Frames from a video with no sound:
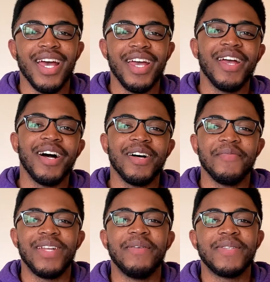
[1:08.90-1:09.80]
Hey y'all,
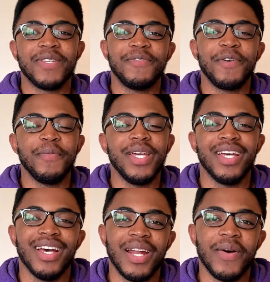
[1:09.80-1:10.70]
my name is Tofumi,
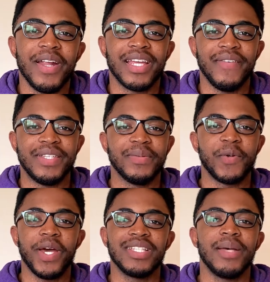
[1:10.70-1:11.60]
and I wanted to give you some
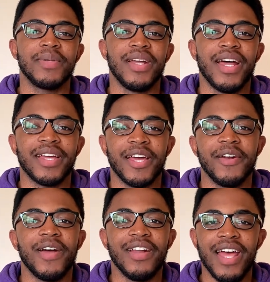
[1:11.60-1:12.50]
quick tips on how to get
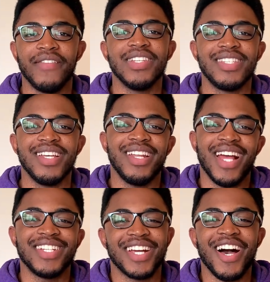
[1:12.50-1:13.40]
around Evanston
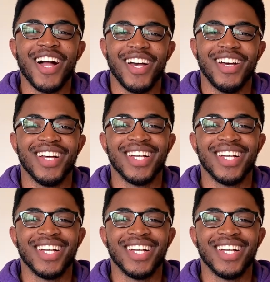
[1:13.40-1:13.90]
and Chicago.